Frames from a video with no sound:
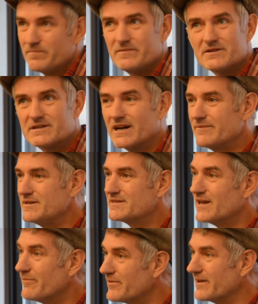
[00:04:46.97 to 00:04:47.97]
There's got to be
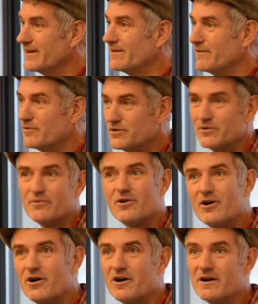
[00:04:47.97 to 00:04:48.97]
something we're doing
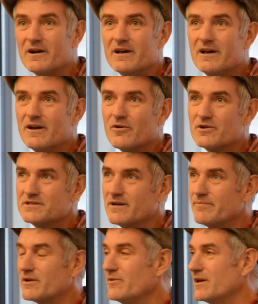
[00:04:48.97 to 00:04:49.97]
wrong or
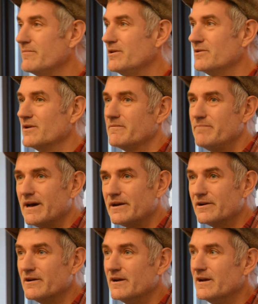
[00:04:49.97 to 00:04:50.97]
something we could be doing
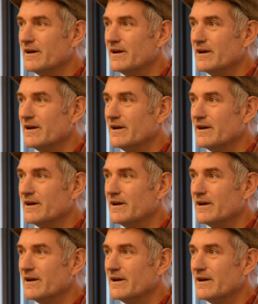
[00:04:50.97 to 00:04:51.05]
better.